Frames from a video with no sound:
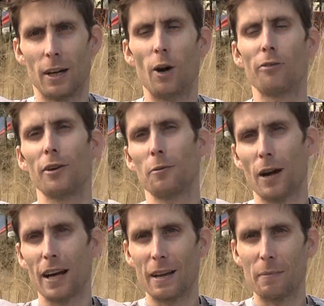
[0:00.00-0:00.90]
Hopefully
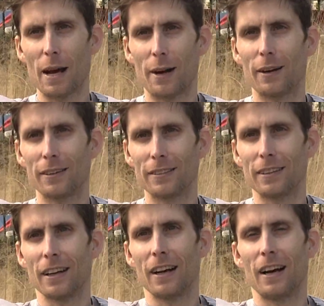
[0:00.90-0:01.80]
when I get better
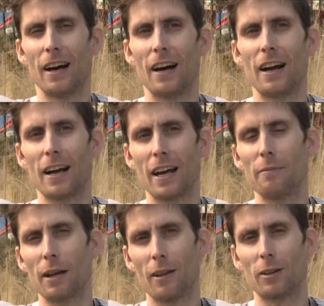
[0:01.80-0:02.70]
and I
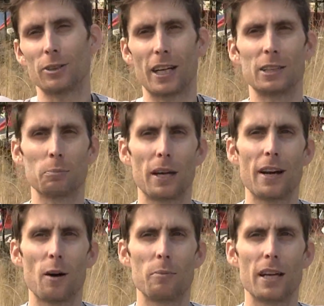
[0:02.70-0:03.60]
get my lung
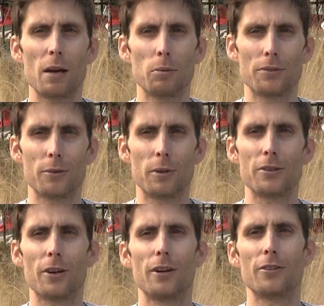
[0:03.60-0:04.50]
transplant, I'll be able to
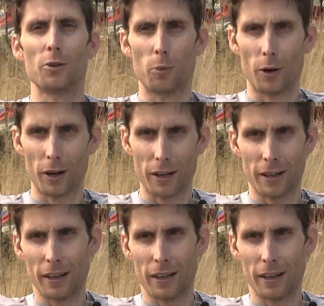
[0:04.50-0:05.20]
return to work,